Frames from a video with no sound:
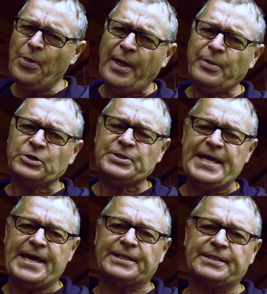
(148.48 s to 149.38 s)
then there's
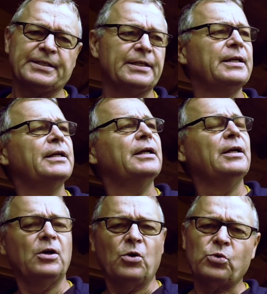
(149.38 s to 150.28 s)
this,
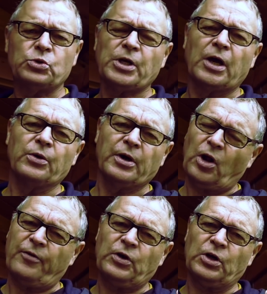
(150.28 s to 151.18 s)
also an
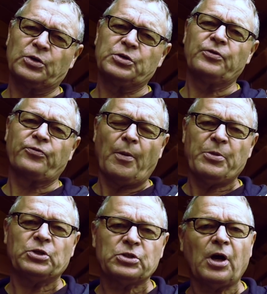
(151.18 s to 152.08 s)
offcut from
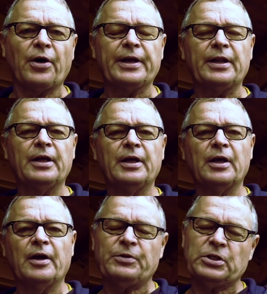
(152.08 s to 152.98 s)
the side
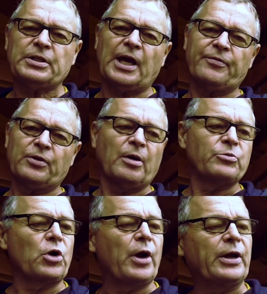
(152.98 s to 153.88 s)
of the stave that I'm
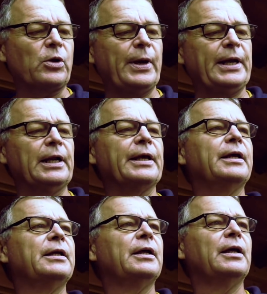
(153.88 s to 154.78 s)
drying quickly.
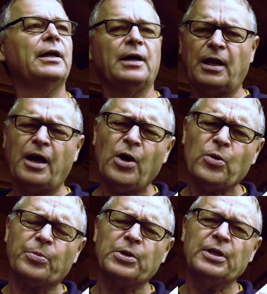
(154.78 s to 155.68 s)
And I
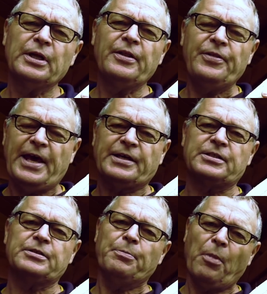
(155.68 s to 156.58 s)
hoped
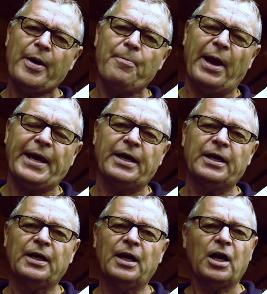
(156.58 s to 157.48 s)
this might make
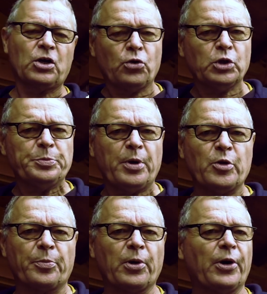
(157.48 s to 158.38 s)
a crossbow
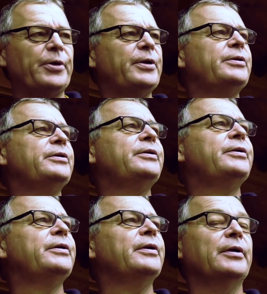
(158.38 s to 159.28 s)
prod.
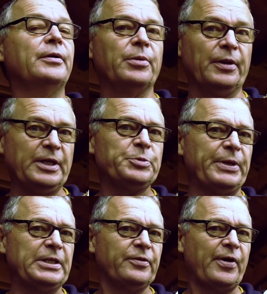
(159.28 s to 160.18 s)
But this
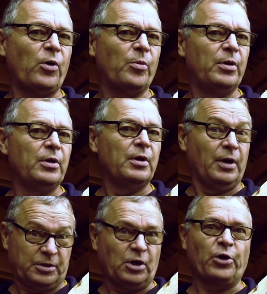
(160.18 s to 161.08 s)
piece of elm
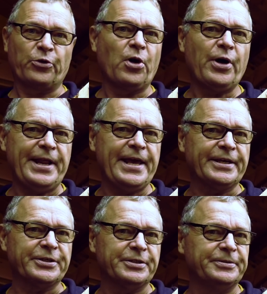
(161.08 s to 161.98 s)
has got other ideas.